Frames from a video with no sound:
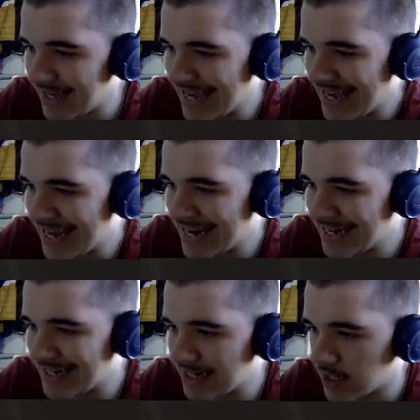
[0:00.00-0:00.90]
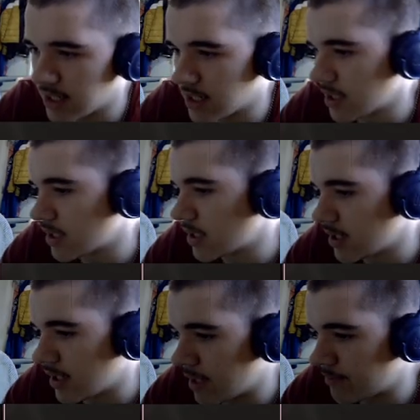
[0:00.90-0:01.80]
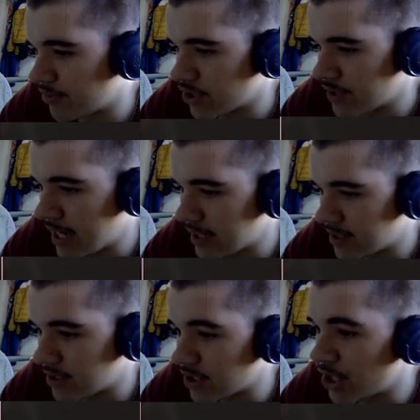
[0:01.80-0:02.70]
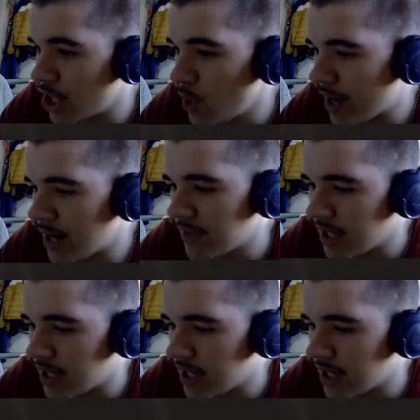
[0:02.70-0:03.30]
init, and push that to nowhere.